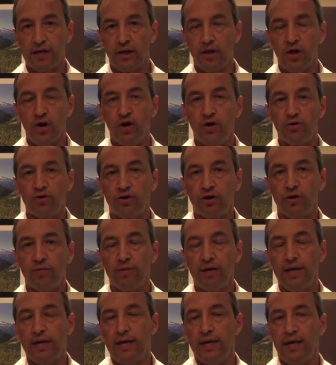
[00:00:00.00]
in the long
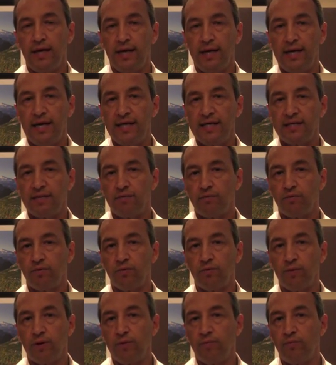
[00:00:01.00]
term it hasn't
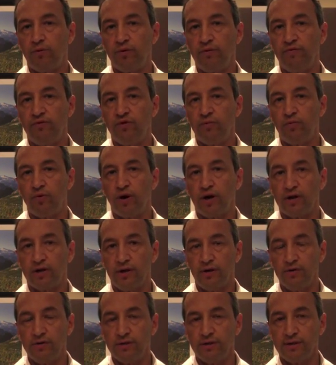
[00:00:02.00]
improved your
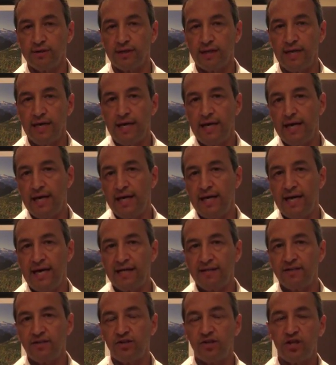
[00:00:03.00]
prognosis. It
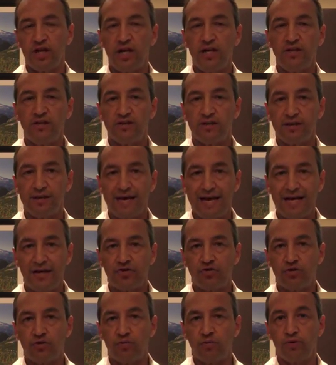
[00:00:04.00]
hasn't changed the
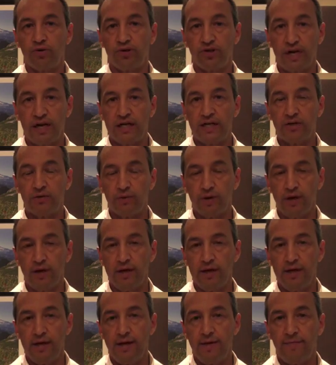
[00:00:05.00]
natural trajectory,
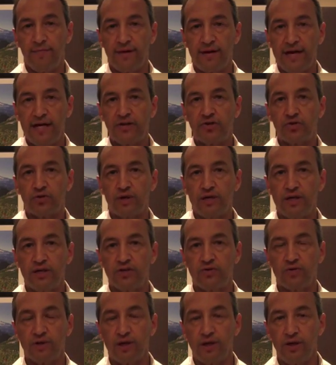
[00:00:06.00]
the natural
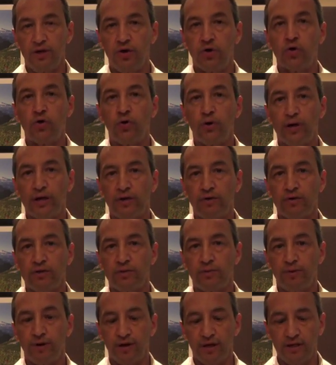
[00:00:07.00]
history that you're going to
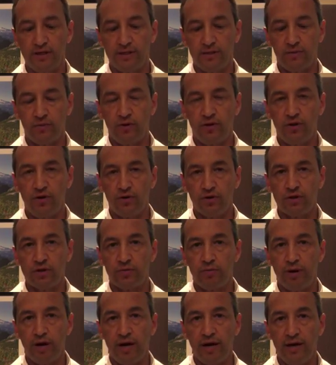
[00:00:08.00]
experience with your
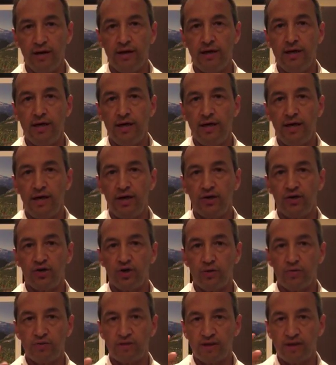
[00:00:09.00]
spine in
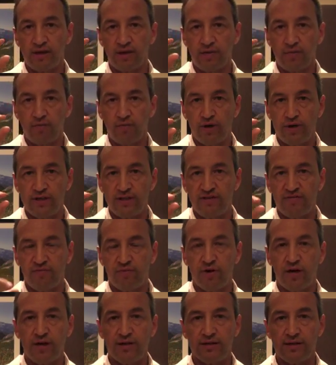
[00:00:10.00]
terms of the compressive
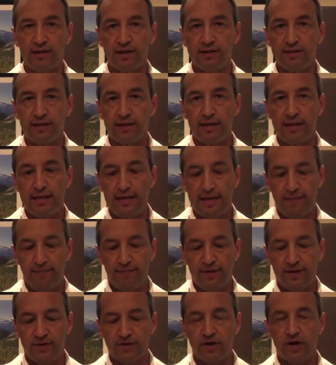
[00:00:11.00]
process
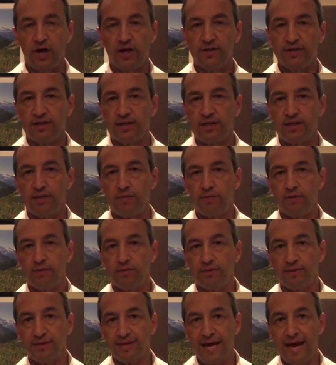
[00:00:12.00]
that's causing
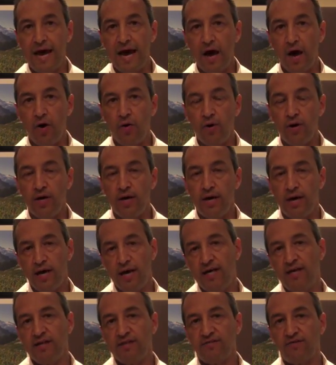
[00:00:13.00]
symptoms now
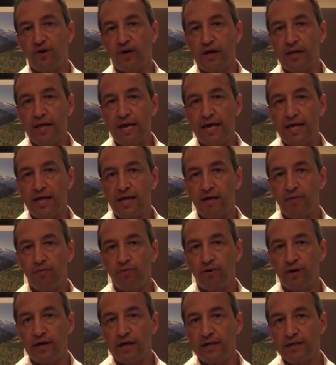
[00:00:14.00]
and is very likely to
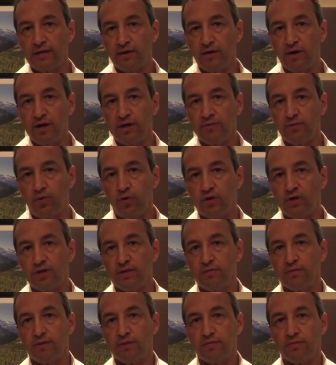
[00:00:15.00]
progress and cause more
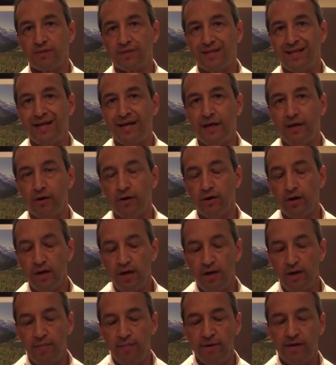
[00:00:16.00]
symptoms later
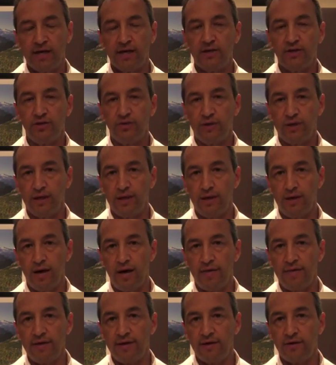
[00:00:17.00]
because you did
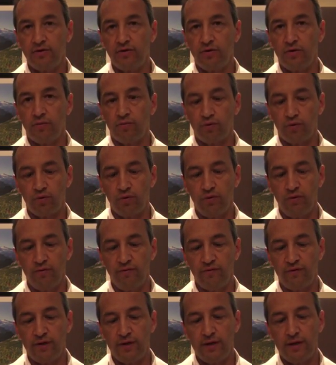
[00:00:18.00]
nothing to
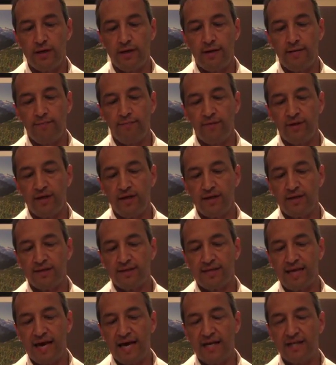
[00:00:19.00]
improve the
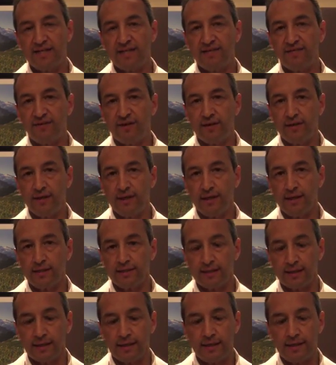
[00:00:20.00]
status of the
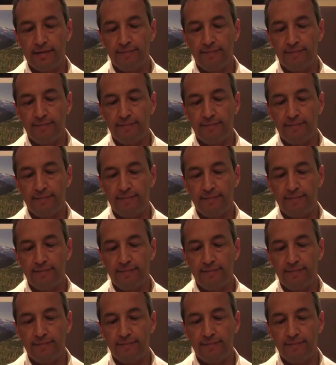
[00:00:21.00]
disc.